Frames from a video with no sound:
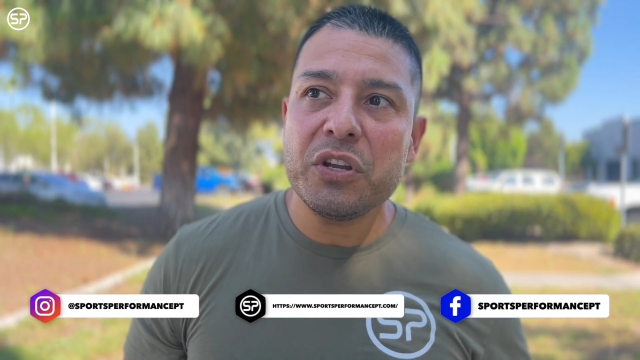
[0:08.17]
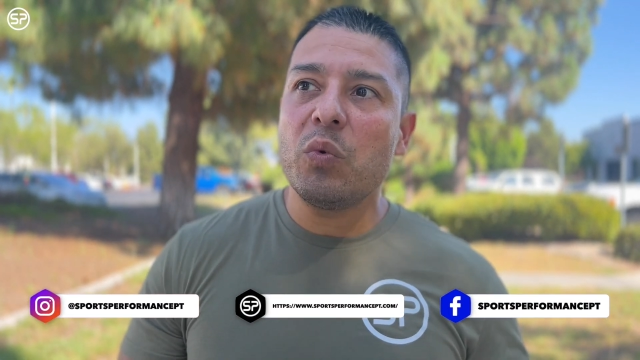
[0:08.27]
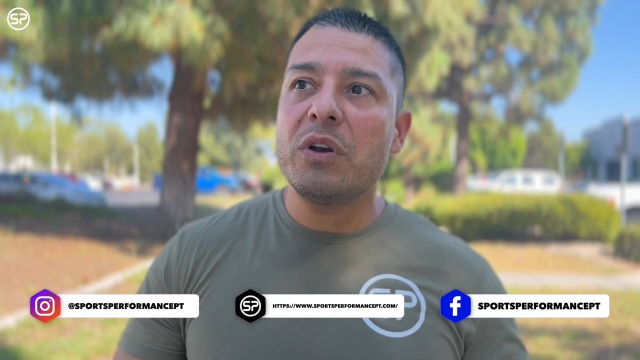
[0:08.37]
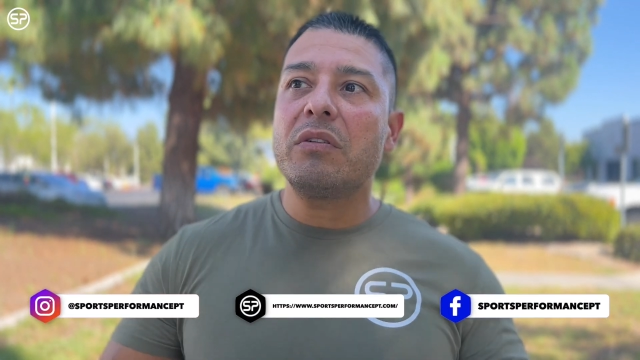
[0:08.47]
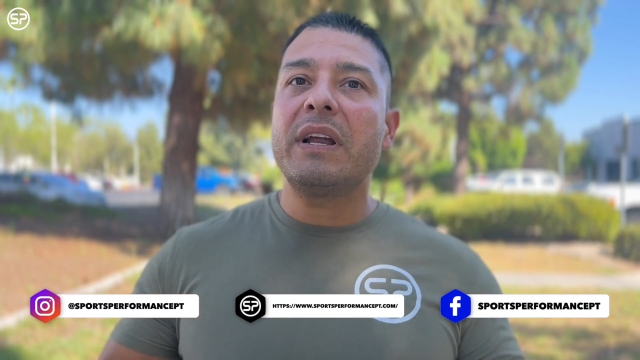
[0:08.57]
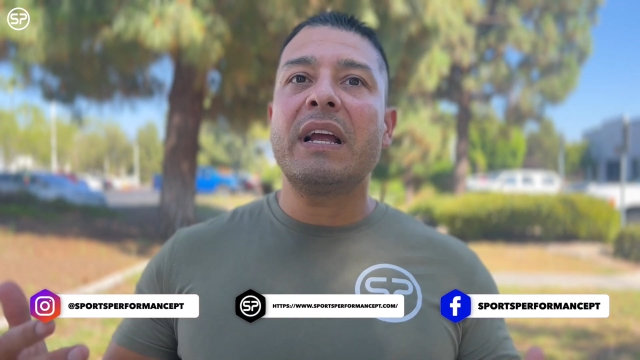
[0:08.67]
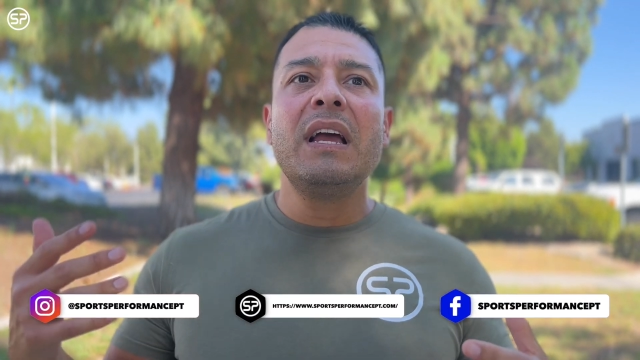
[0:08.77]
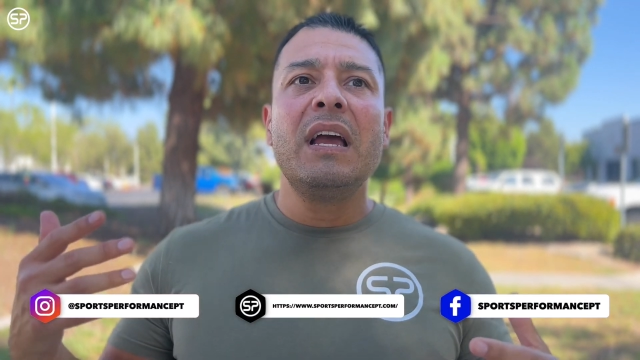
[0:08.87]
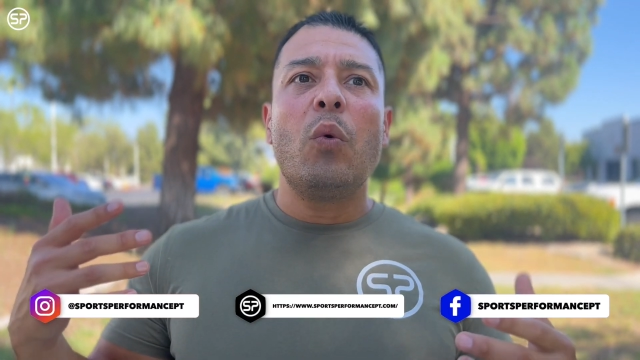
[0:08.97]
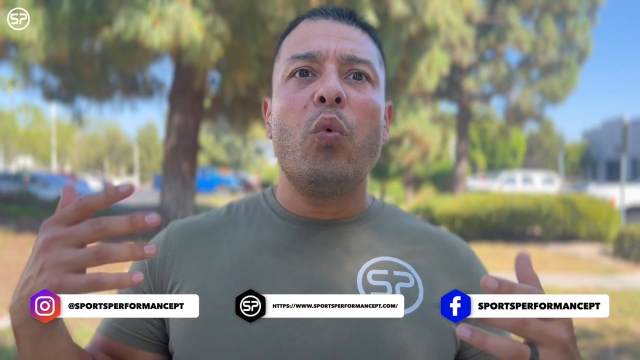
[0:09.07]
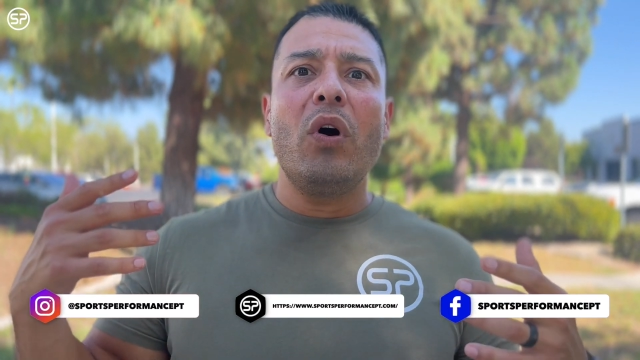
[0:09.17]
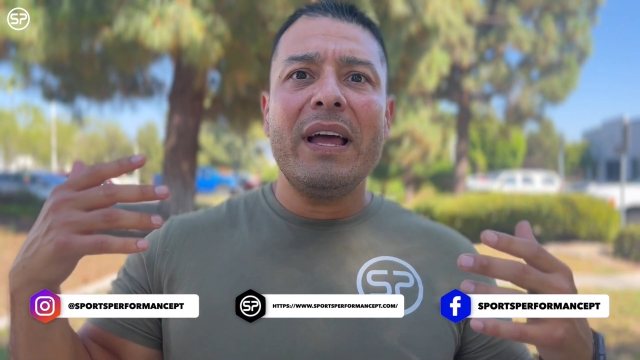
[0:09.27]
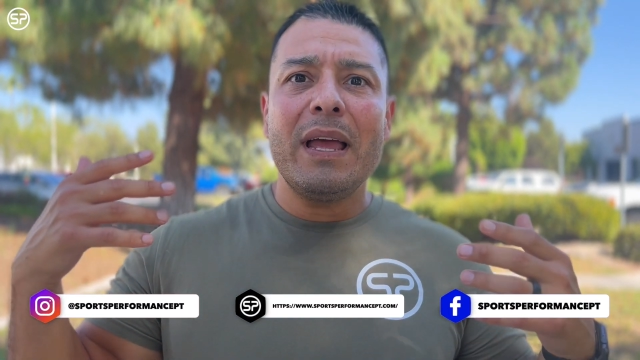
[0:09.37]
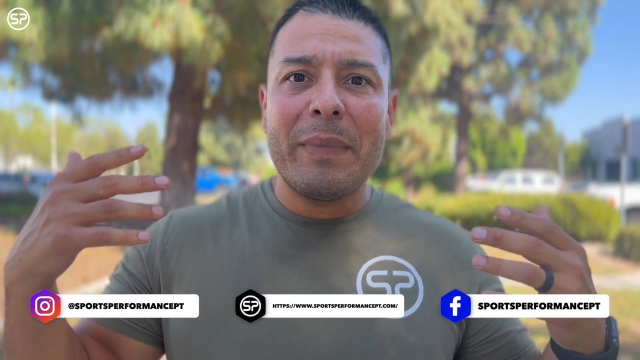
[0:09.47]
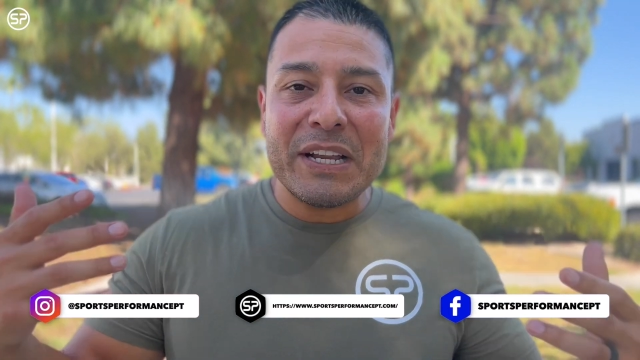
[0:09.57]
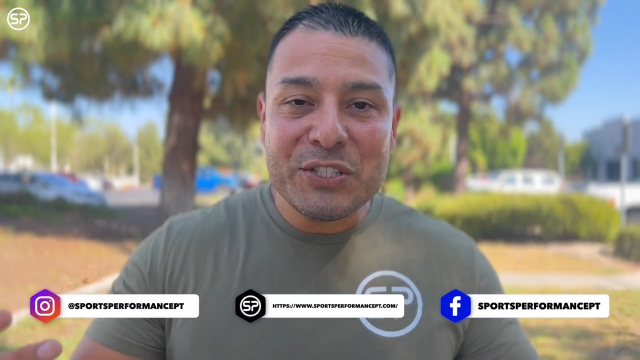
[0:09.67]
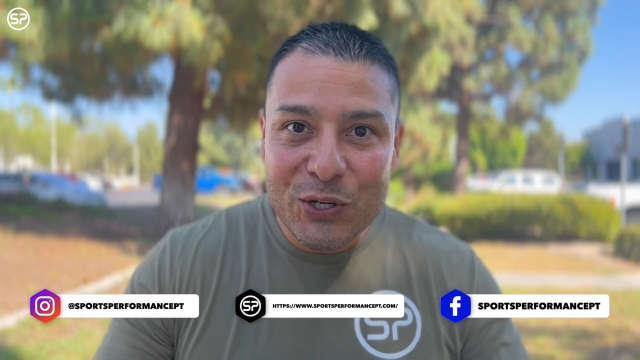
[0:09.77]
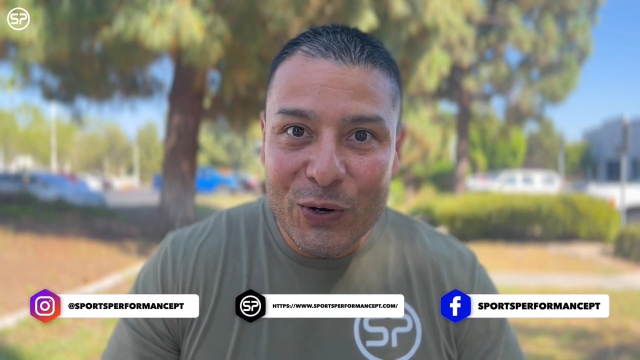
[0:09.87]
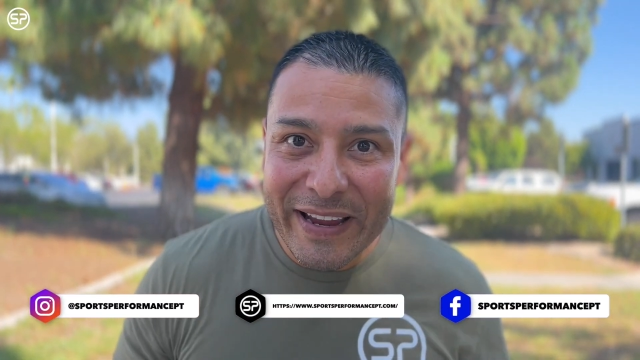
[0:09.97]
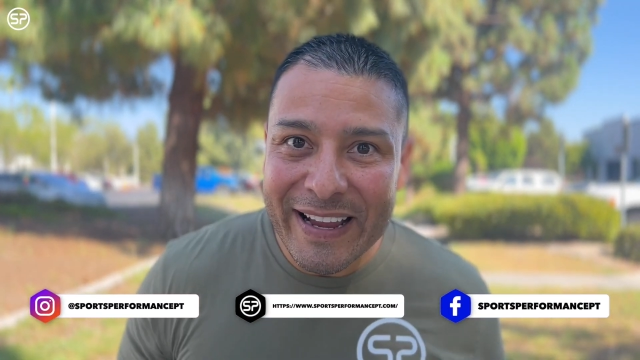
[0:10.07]
You're wondering, what am I
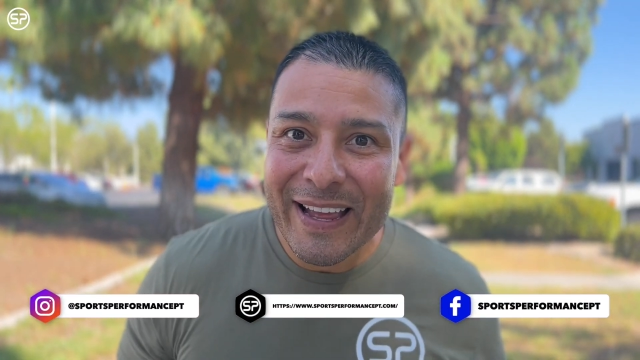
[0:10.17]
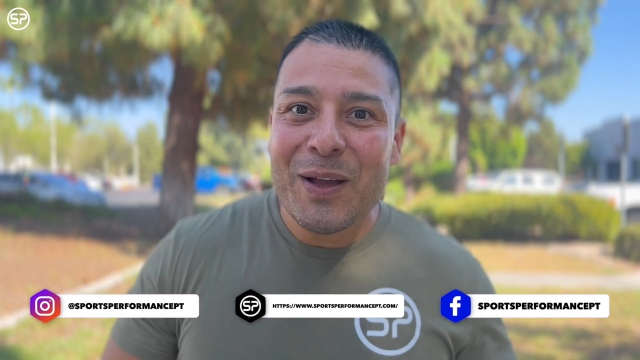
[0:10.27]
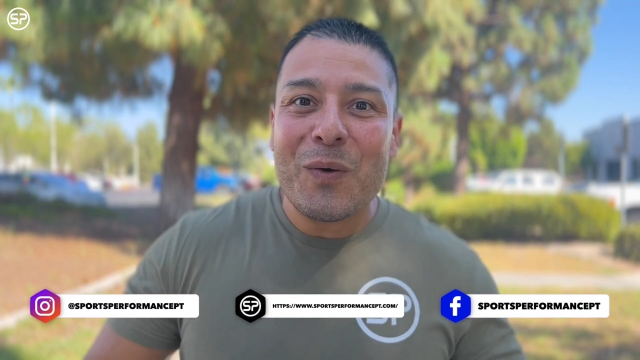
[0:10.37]
doing?